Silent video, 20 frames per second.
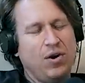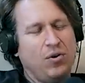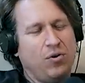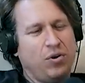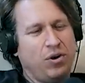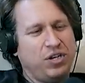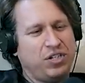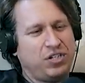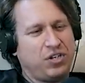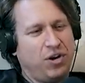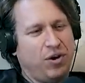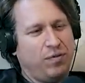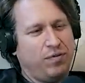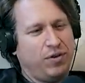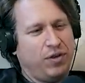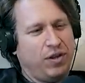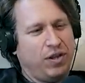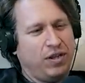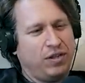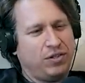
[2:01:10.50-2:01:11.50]
Rory
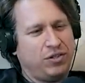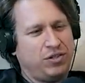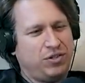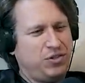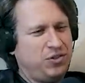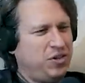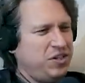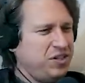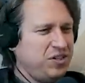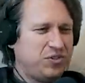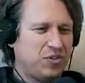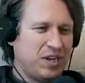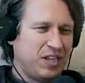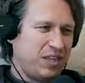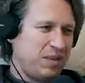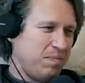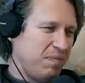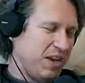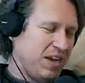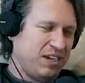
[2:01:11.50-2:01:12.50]
Scovel, just drink
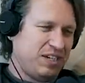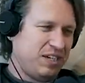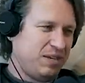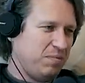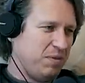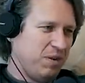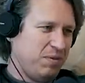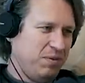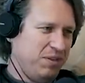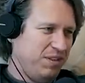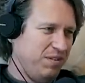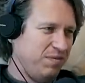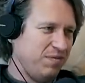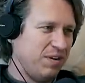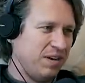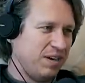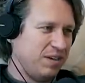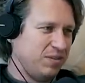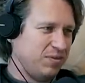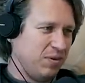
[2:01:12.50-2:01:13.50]
the Magic Mind. What the
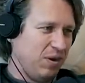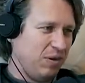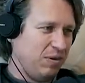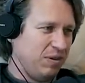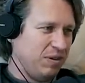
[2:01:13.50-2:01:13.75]
fuck is wrong